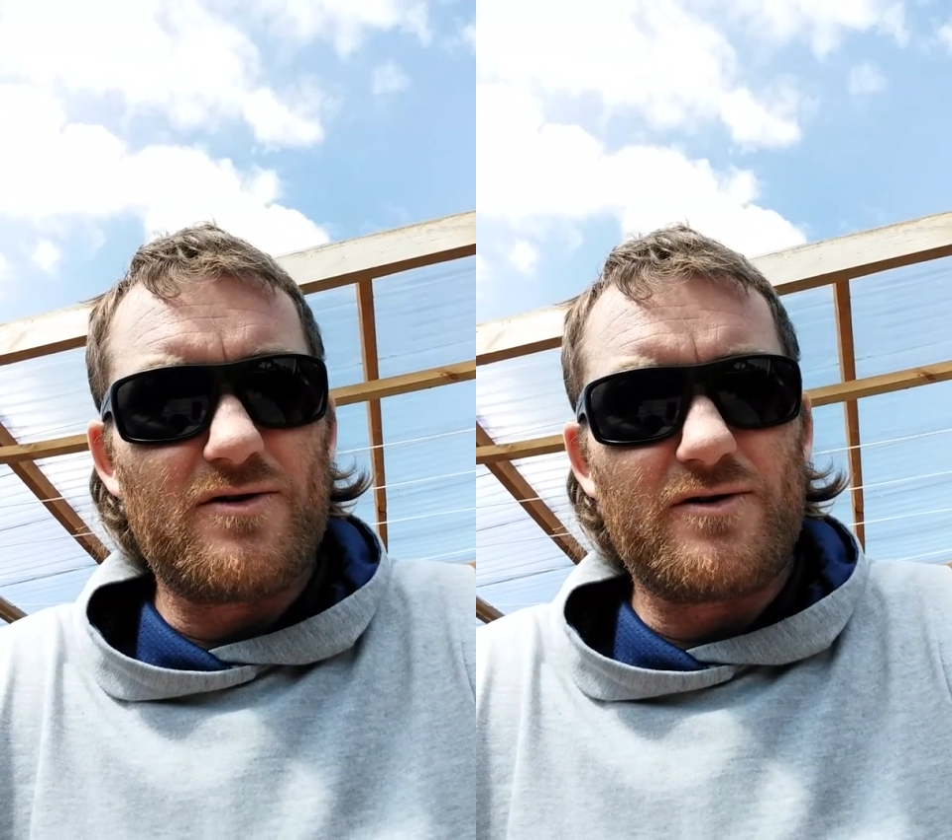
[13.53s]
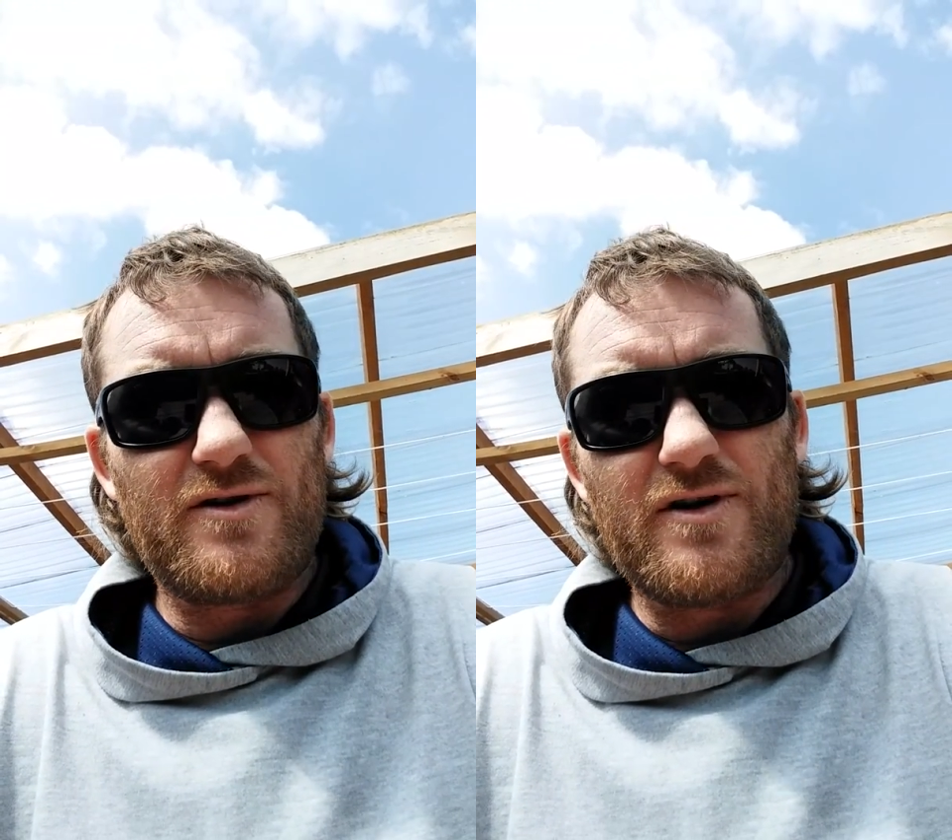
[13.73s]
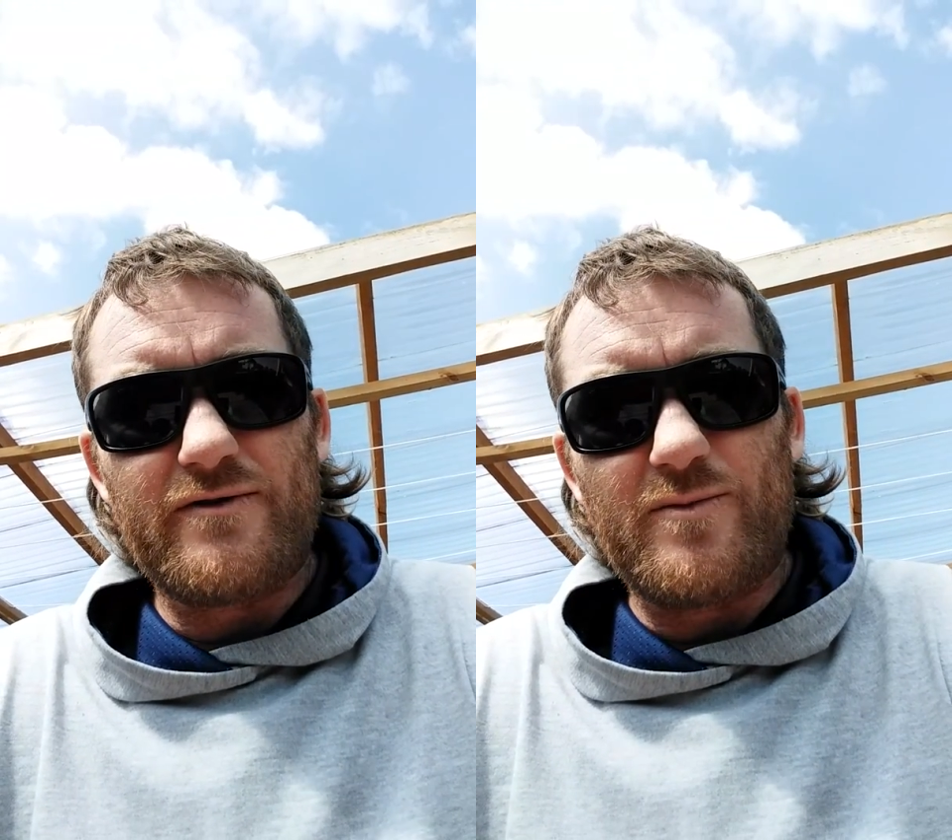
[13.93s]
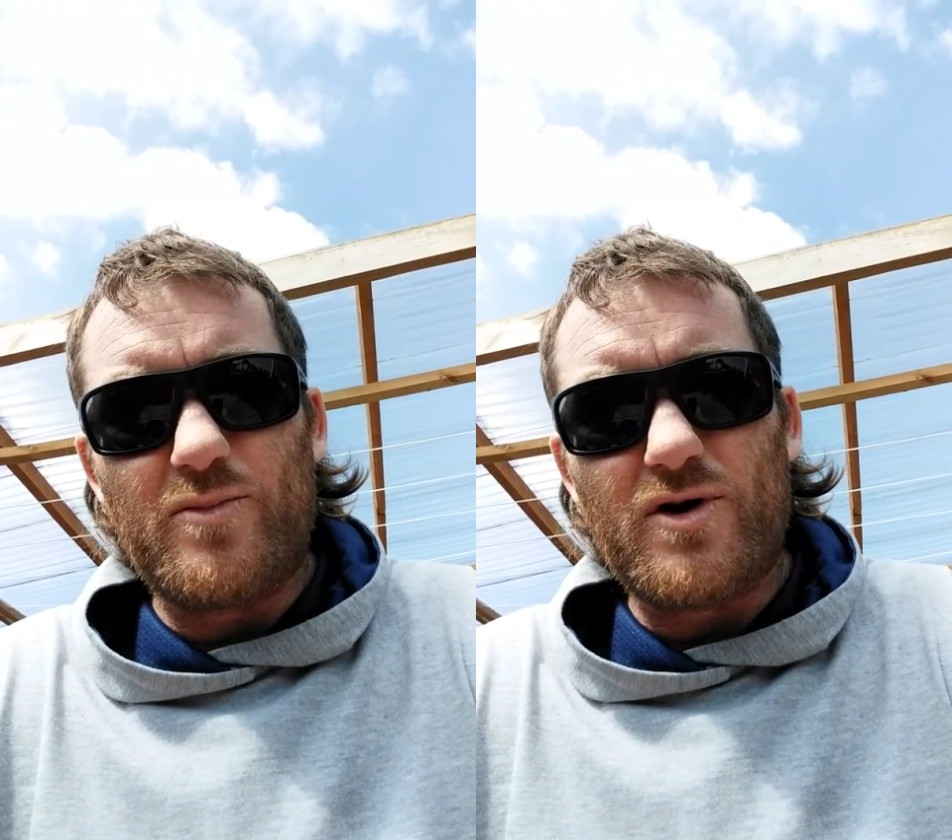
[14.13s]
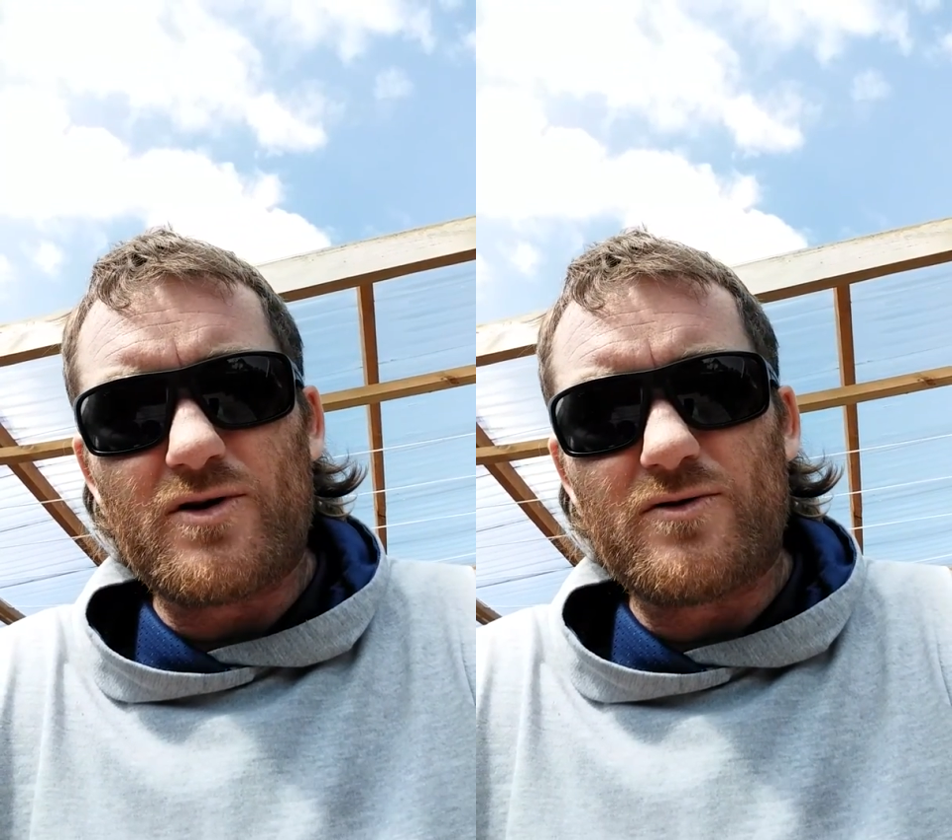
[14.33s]
and going for
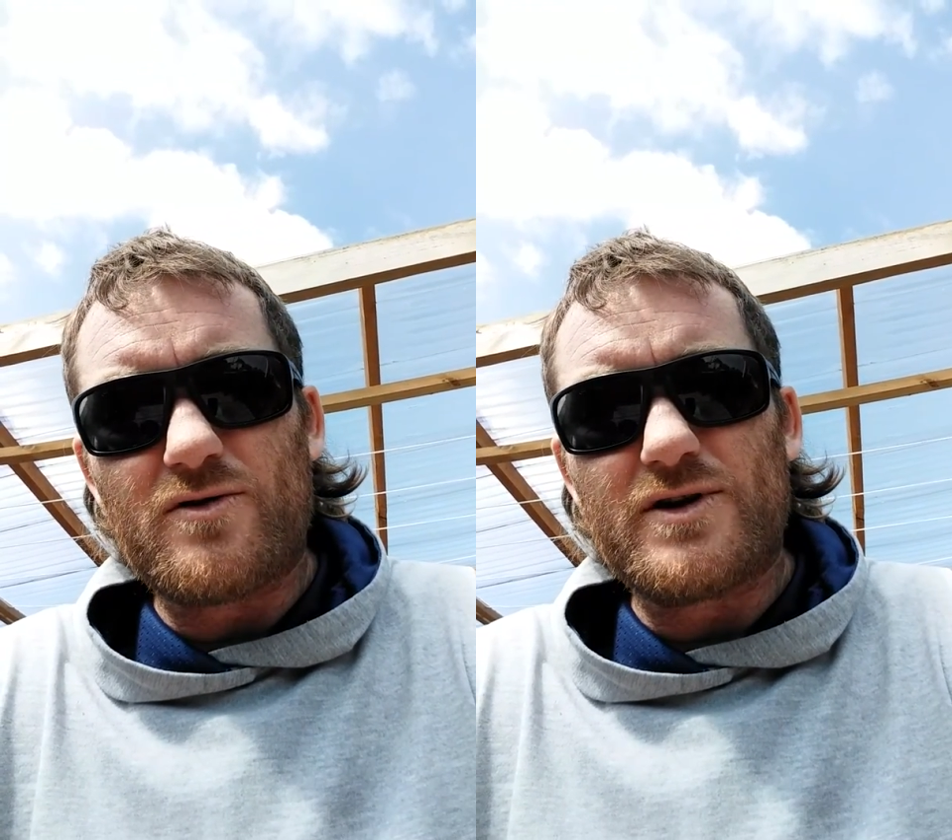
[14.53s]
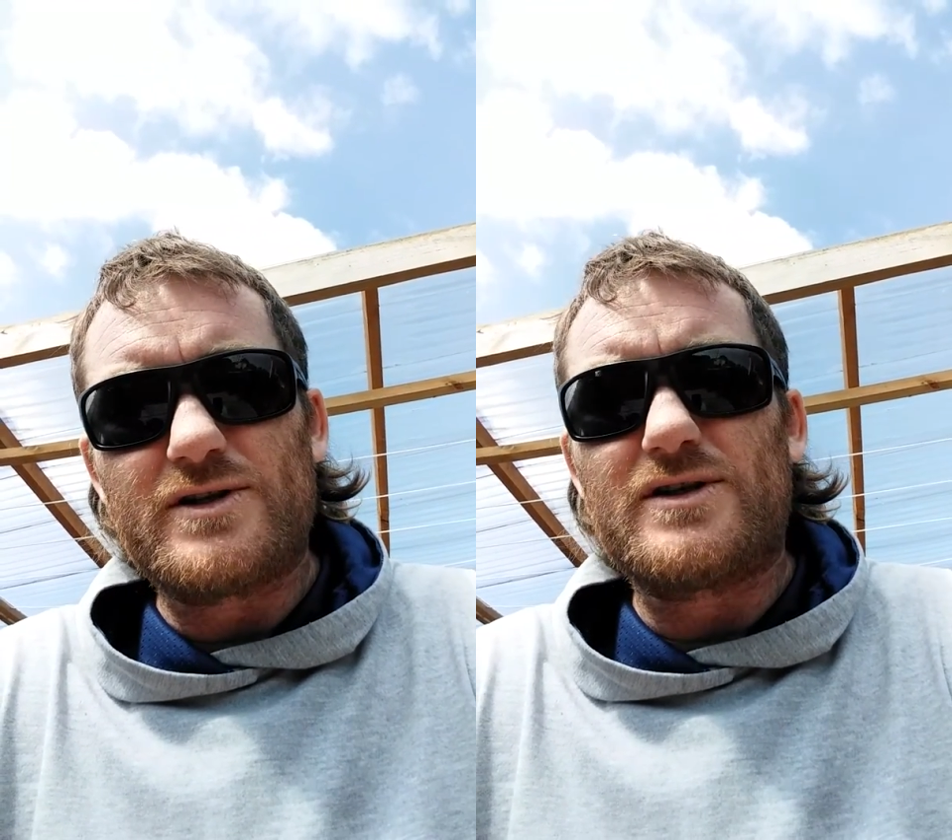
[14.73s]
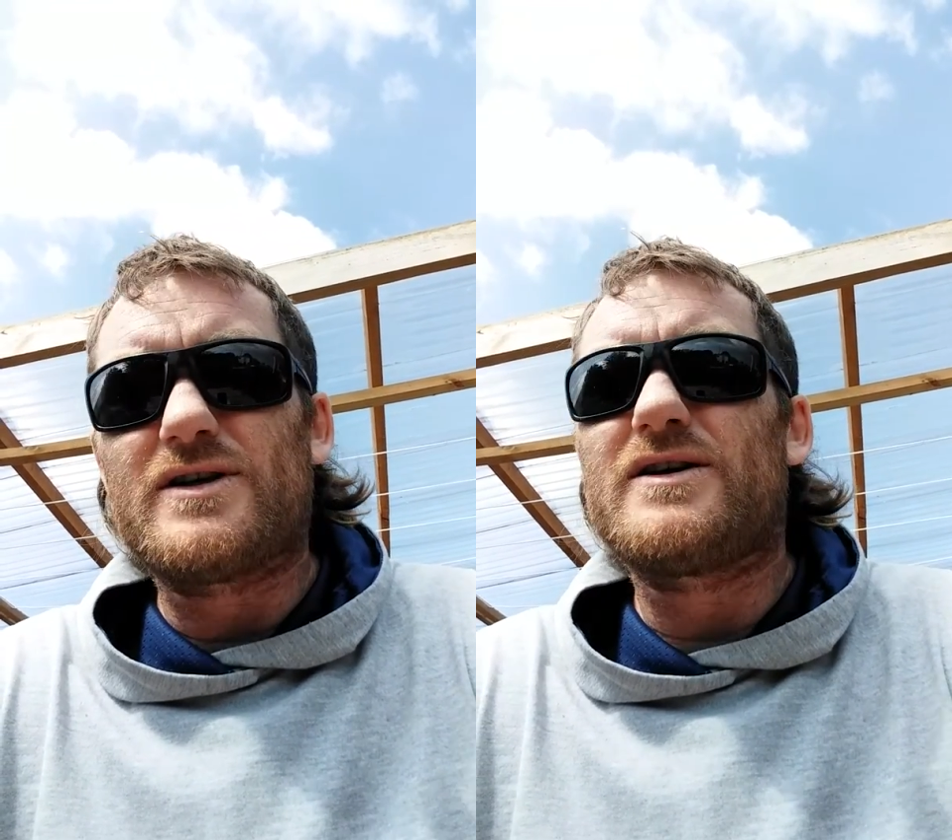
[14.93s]
bike rides.